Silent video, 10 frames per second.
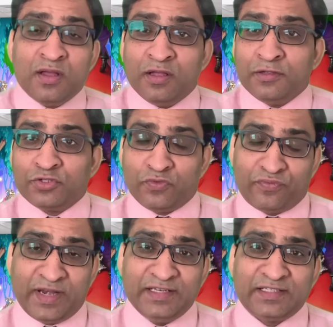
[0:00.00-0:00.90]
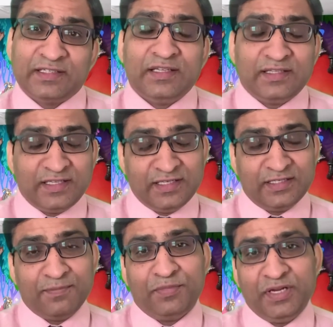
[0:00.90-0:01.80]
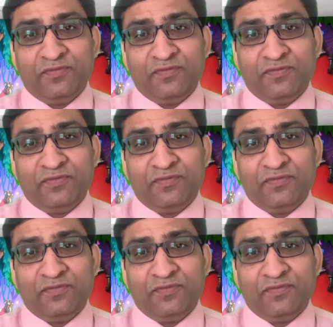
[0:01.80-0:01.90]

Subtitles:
So friends, this is the brief